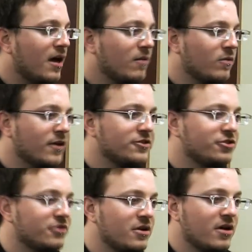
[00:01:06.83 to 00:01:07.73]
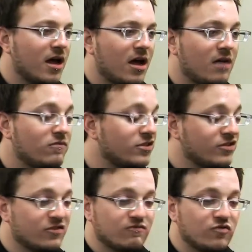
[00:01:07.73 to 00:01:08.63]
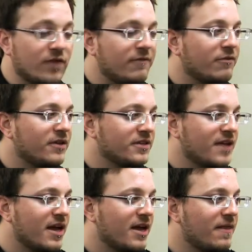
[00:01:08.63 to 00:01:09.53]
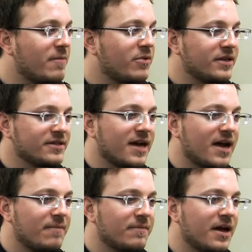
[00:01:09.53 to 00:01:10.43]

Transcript: which was great for us at that point in time.